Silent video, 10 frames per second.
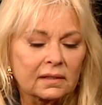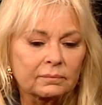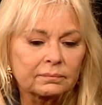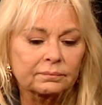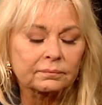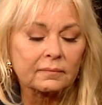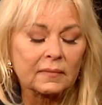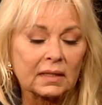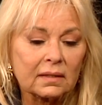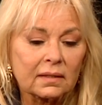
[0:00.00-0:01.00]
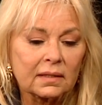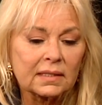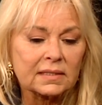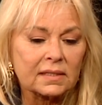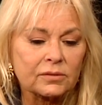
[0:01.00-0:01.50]
um,
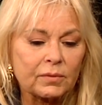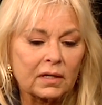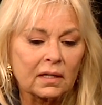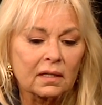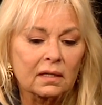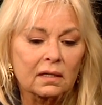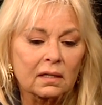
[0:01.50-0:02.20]
he says, well,